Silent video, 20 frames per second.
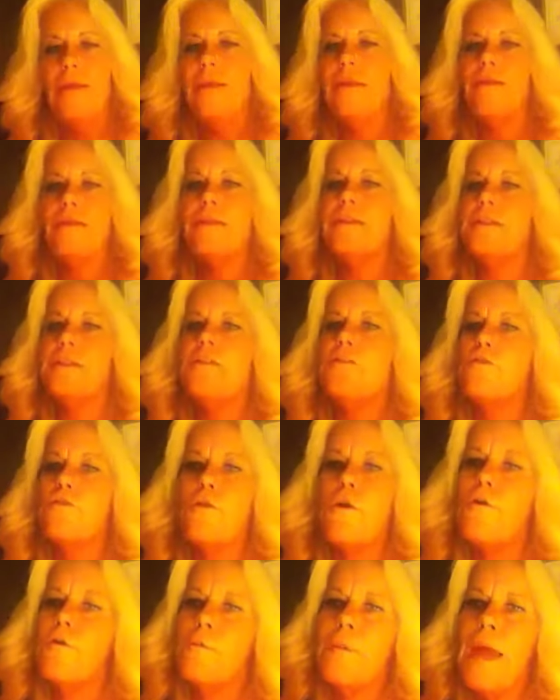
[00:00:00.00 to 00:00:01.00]
Now, this is a
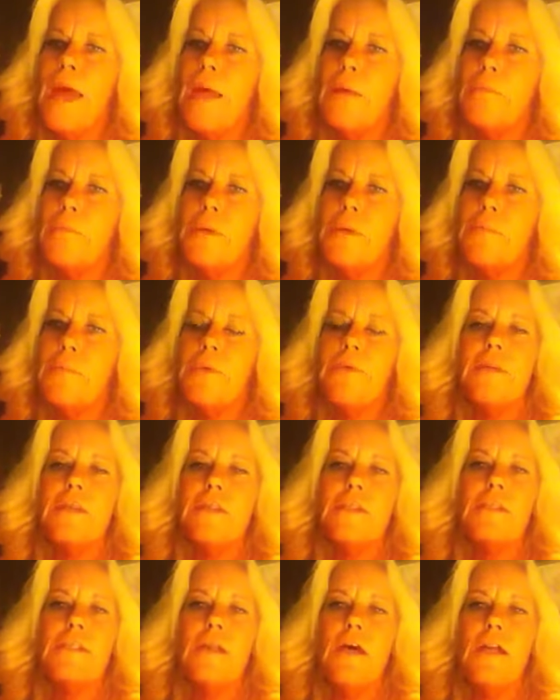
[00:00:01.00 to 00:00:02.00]
grown man, people.
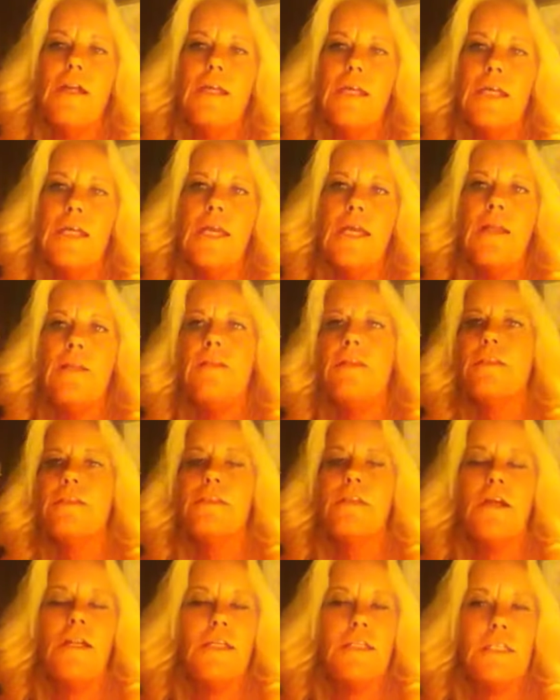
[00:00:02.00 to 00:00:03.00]
This is not a kid. This
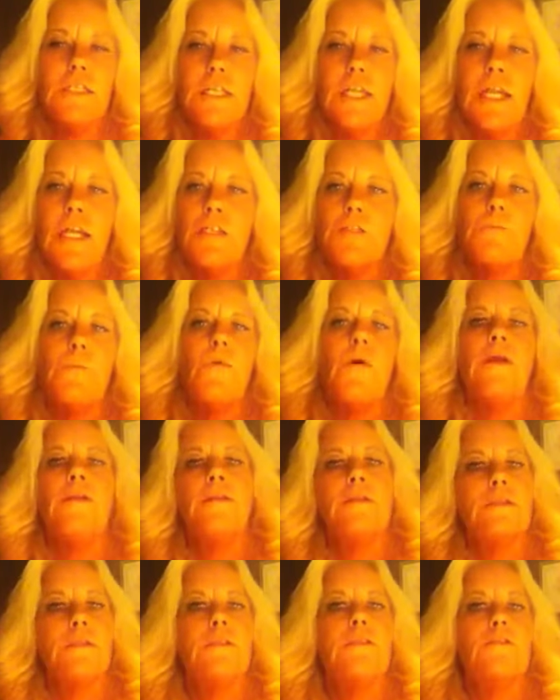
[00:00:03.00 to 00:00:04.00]
is not a teenage boy.
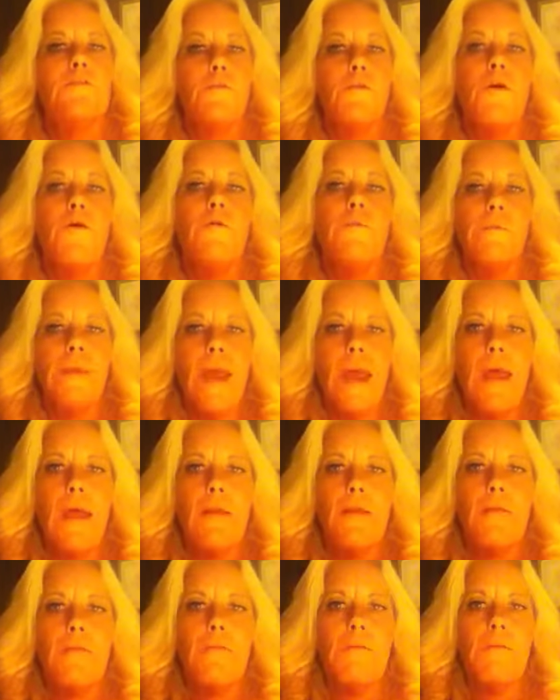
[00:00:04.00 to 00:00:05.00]
This is a grown man.